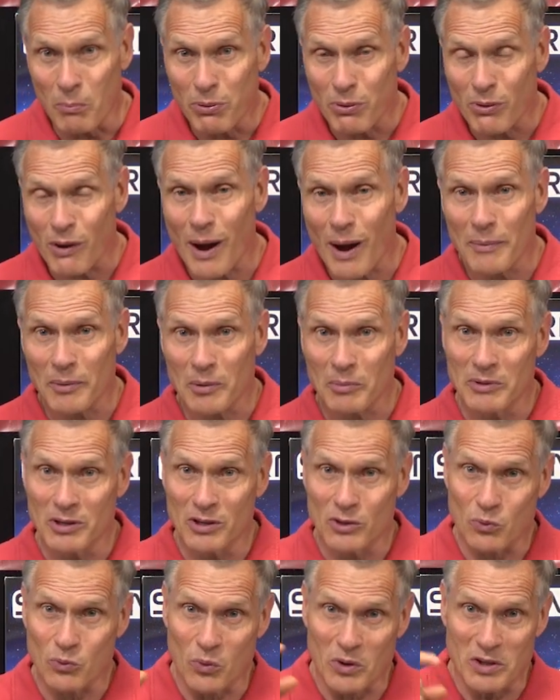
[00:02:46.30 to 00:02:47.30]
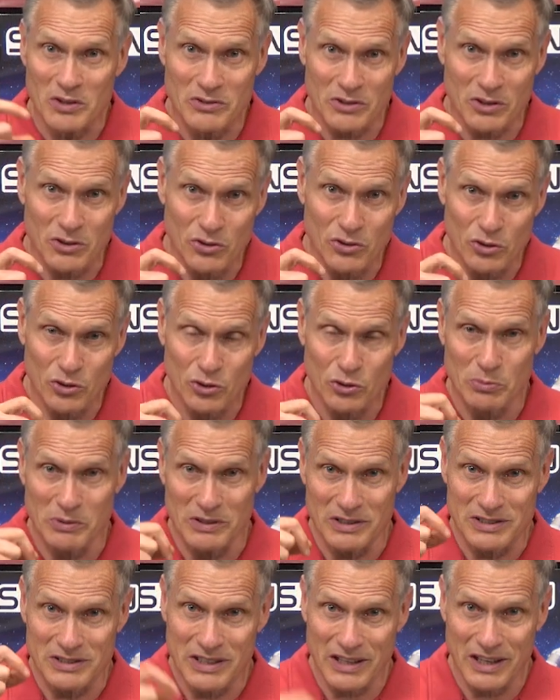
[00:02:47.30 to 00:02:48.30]
problem is once the tube
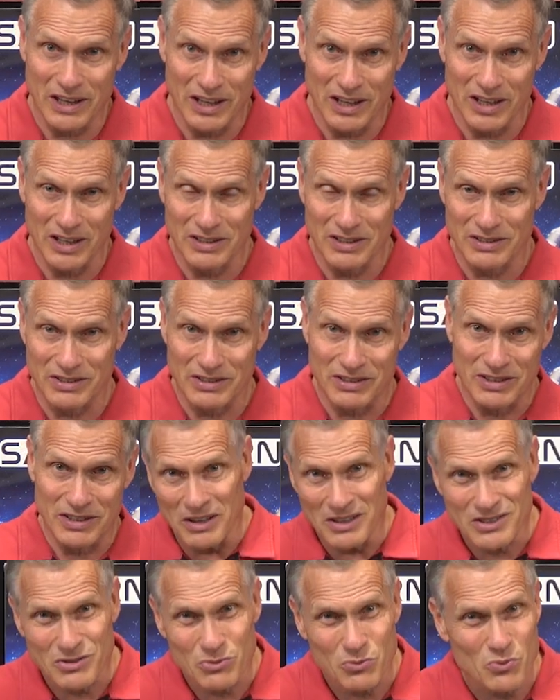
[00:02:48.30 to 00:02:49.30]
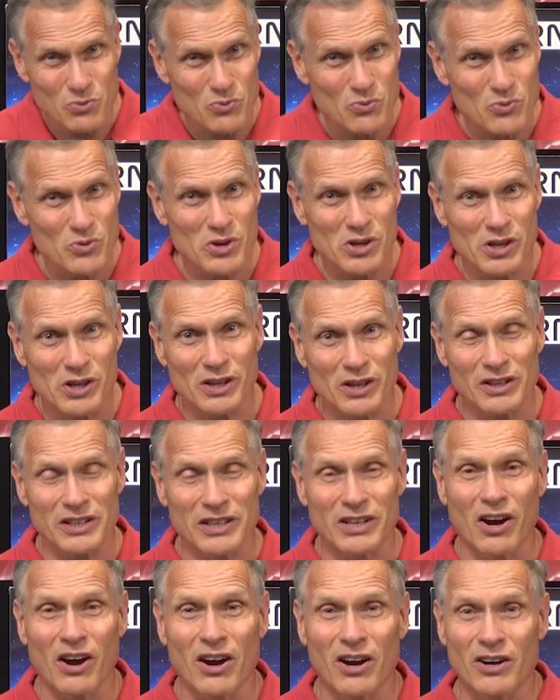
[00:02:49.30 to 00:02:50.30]
is kinked, it's
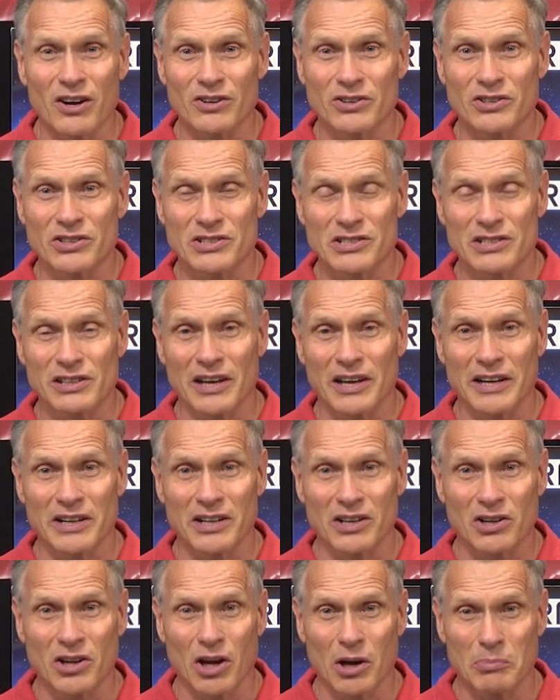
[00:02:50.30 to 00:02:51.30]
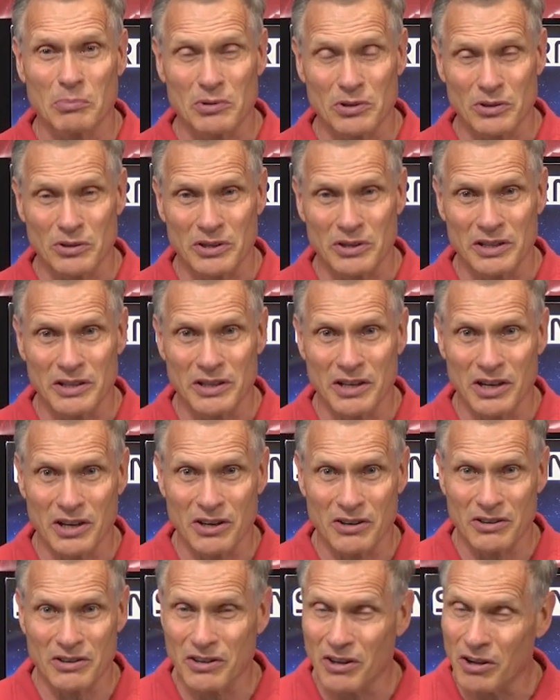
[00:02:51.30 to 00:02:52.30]
really hard to slide a coupler in
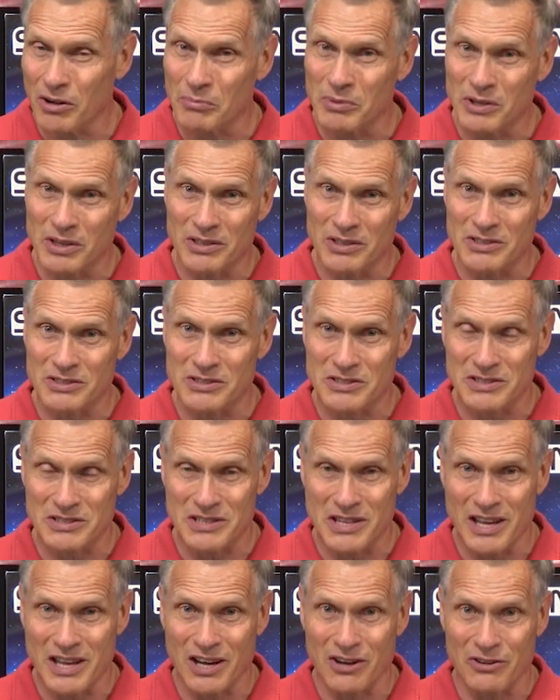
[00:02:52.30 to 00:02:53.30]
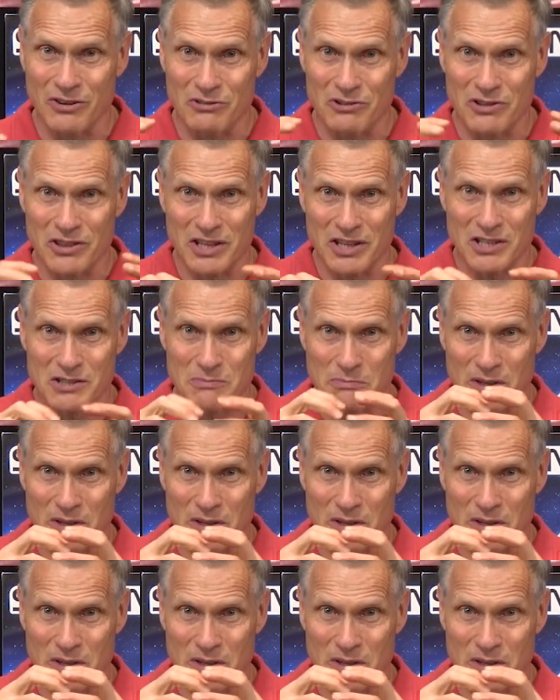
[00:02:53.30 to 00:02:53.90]
there uh, because now everything's